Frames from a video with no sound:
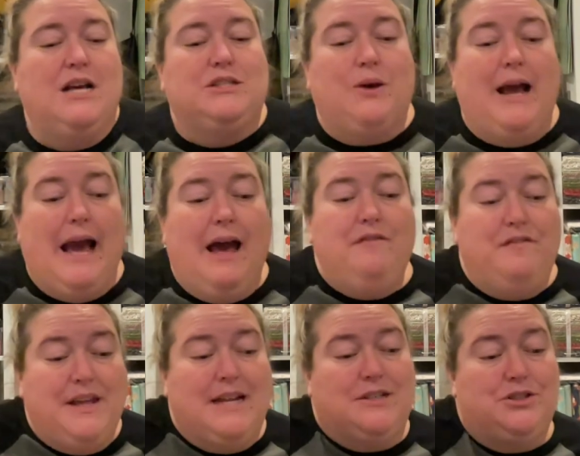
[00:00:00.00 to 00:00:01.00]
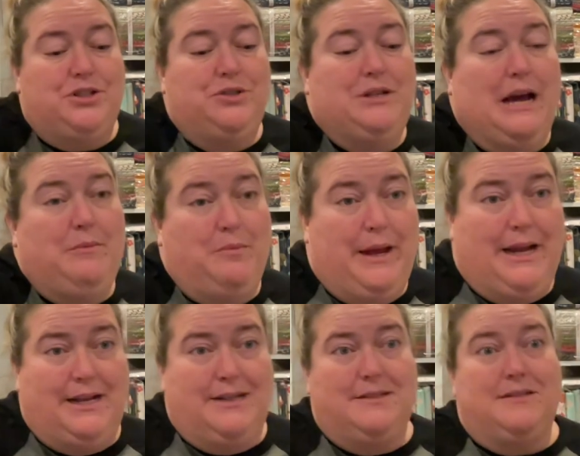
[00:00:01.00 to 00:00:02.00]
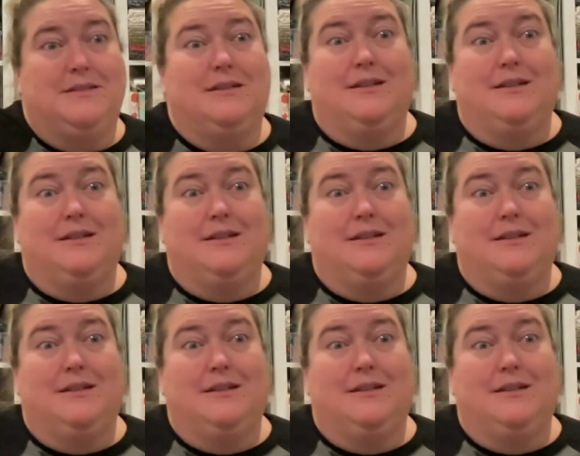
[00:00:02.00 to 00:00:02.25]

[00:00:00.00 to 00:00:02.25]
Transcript: I have finished 2 diamond paintings.